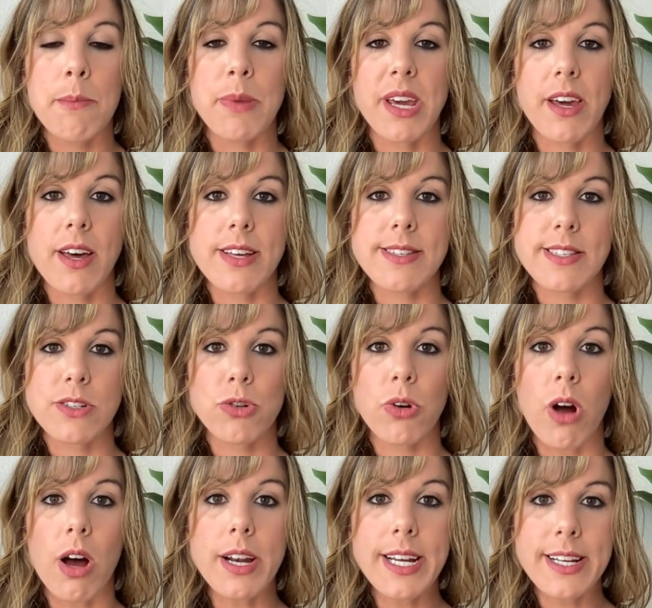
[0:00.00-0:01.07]
because
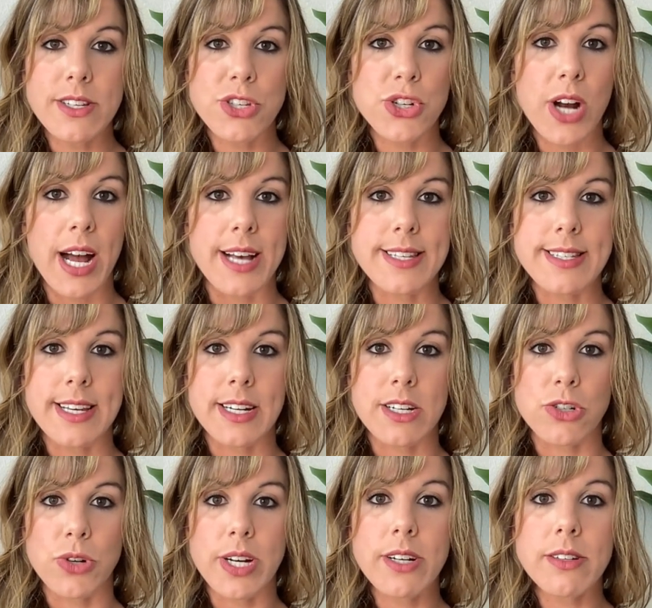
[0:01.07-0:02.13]
chronic stress and
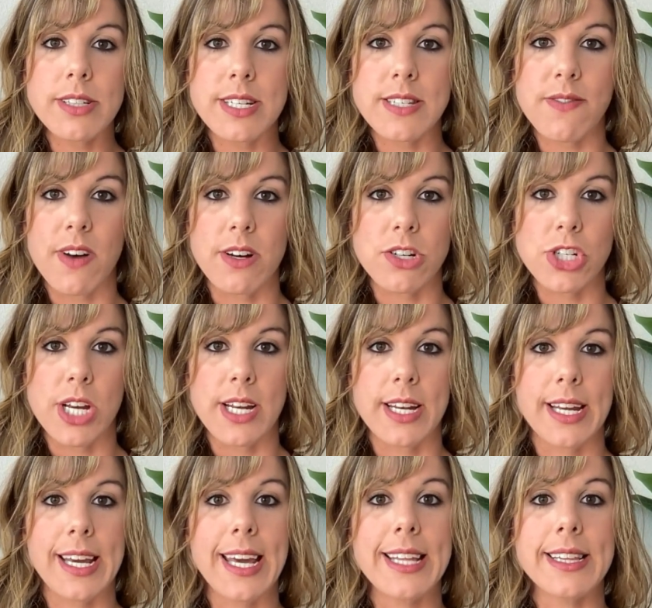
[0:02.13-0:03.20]
adrenal
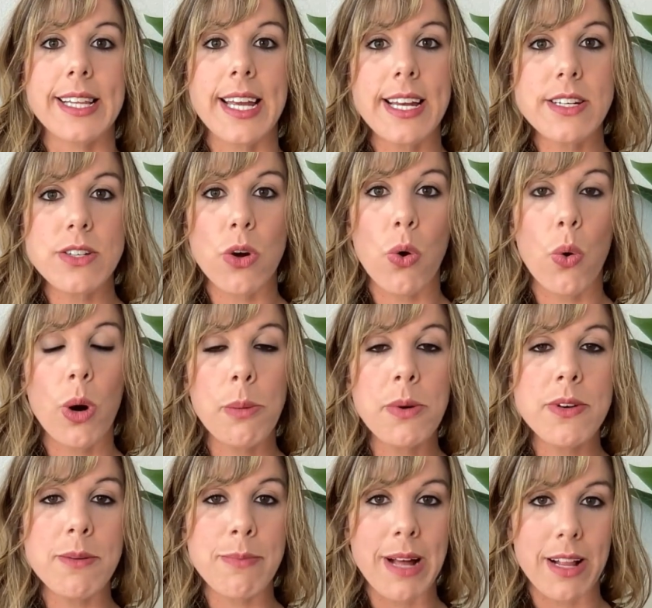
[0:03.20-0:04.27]
dysfunction can lead to
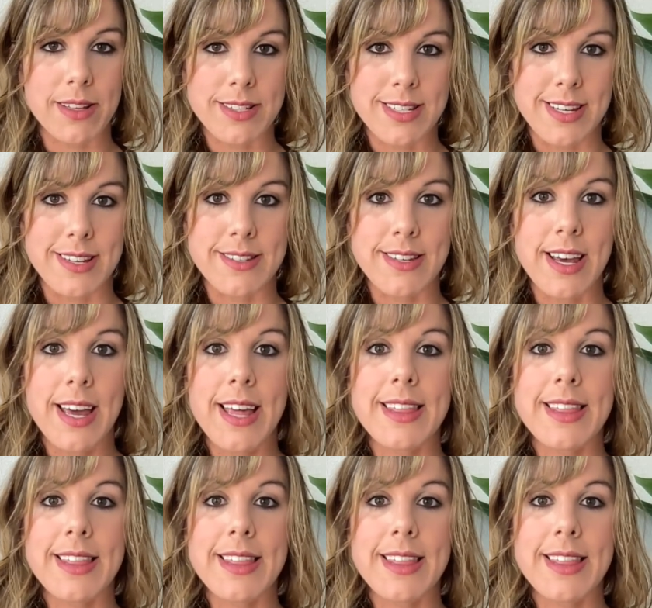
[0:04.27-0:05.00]
hormone imbalances